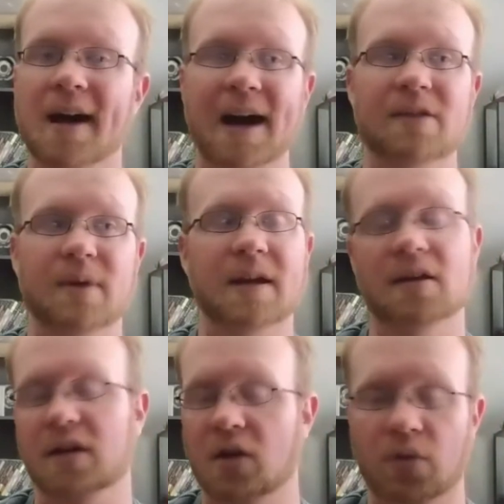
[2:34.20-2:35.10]
either way, I'm
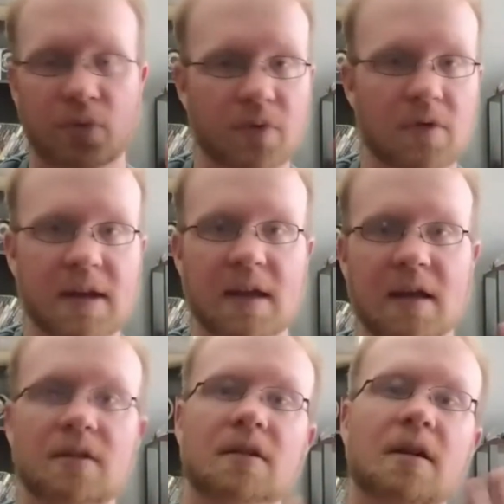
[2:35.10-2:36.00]
gonna go through it
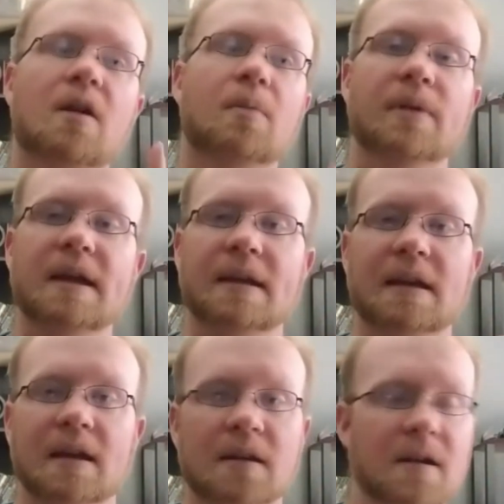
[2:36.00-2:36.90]
again. I'm gonna go play it
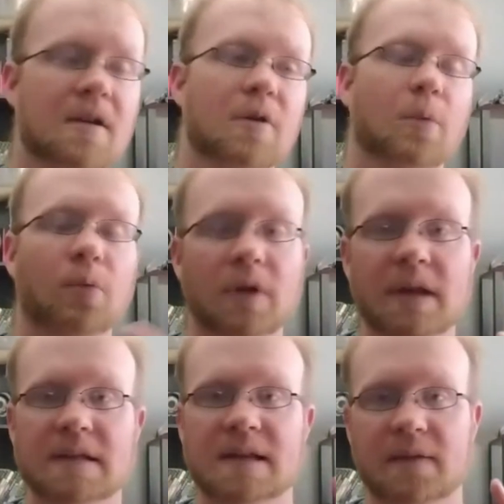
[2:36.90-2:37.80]
again.
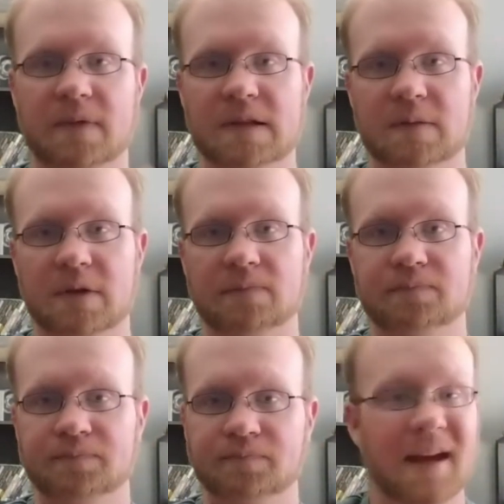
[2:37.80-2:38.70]
Really excited for this one.
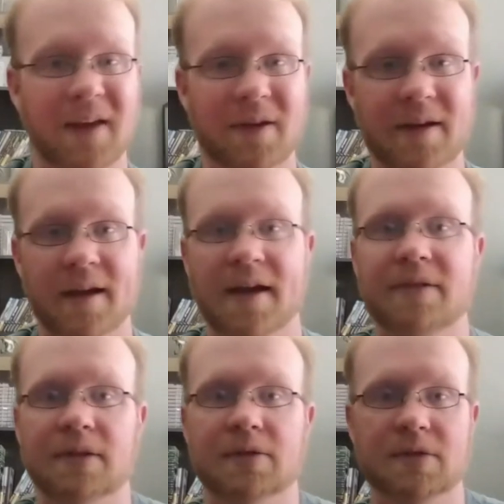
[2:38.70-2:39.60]
And there you
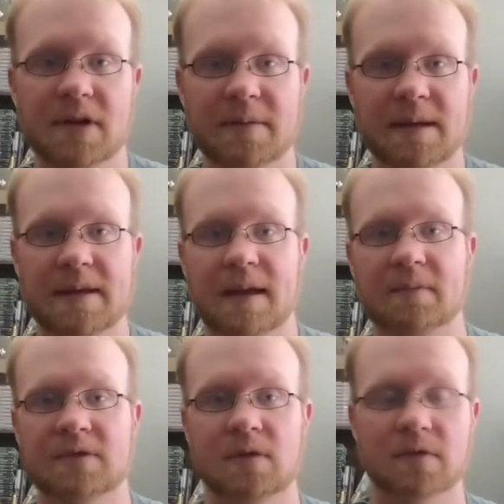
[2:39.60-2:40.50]
have it. Those are going to be the
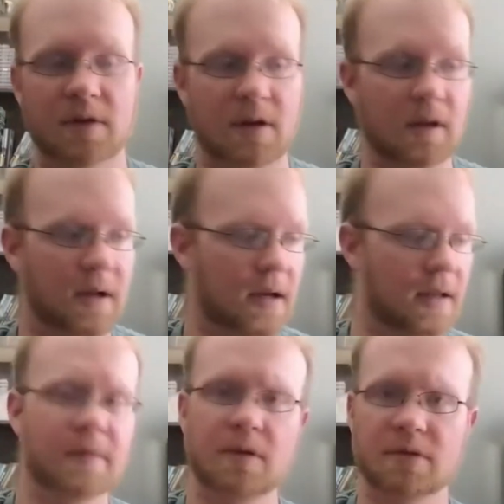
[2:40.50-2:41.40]
games overall.
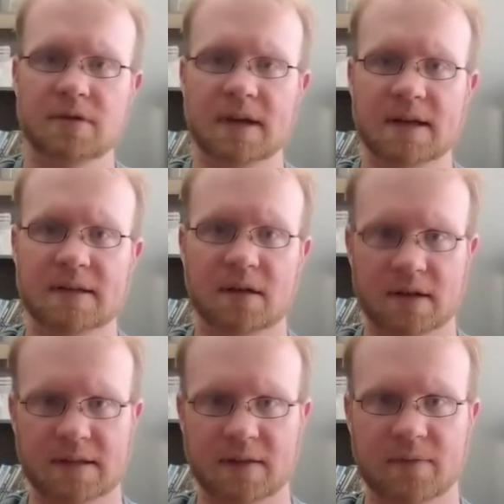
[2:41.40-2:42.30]
Let me know what you guys
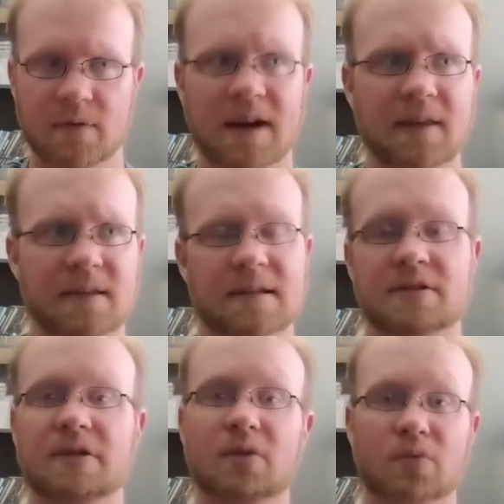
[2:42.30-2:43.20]
are excited for. I think this is
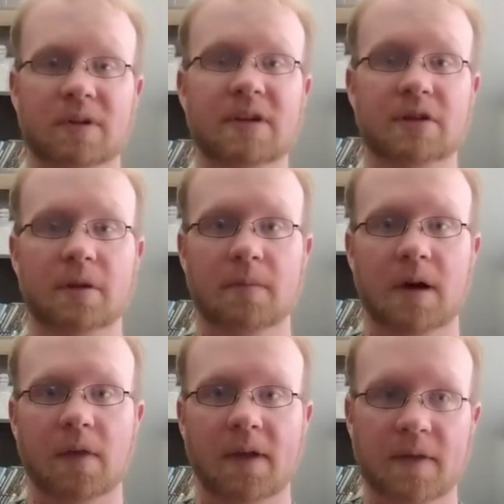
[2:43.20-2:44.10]
actually a really good
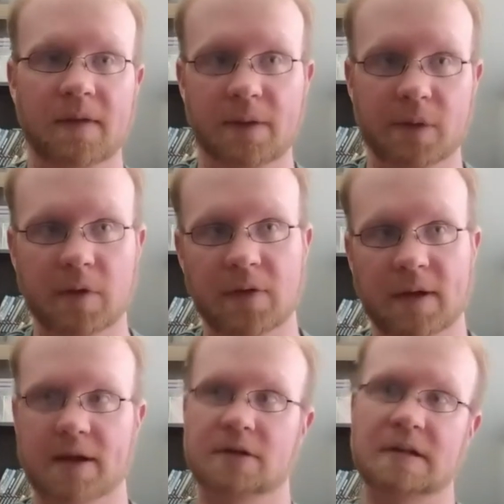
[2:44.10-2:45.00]
month. I think the only month
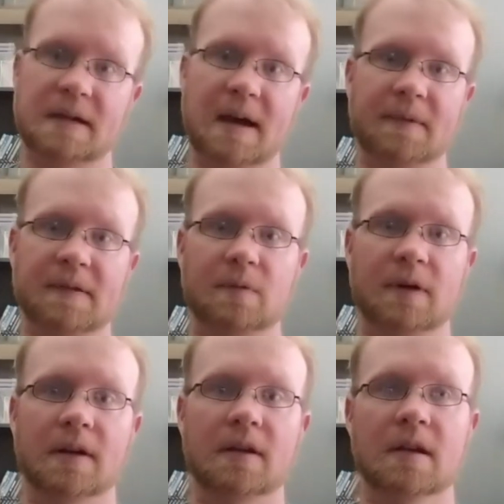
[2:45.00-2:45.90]
that actually topped this
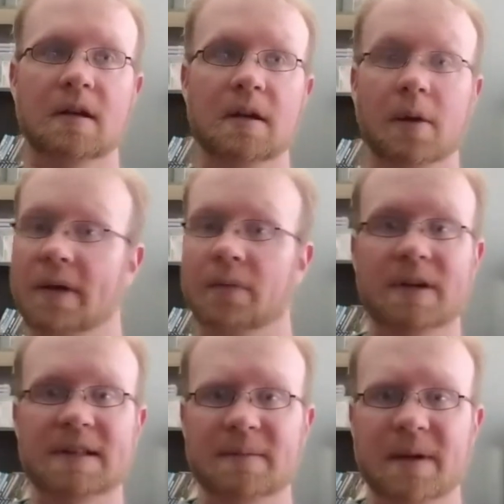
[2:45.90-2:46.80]
one in
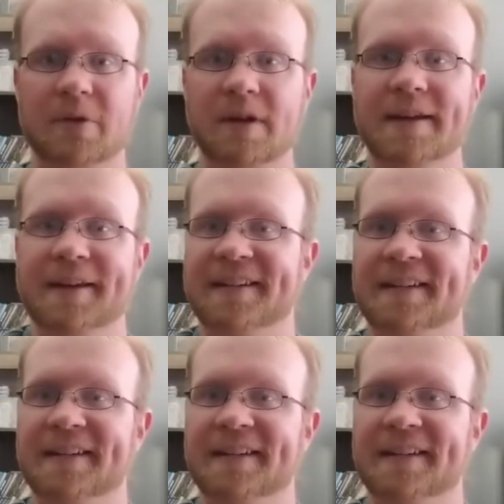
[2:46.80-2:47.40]
recent memory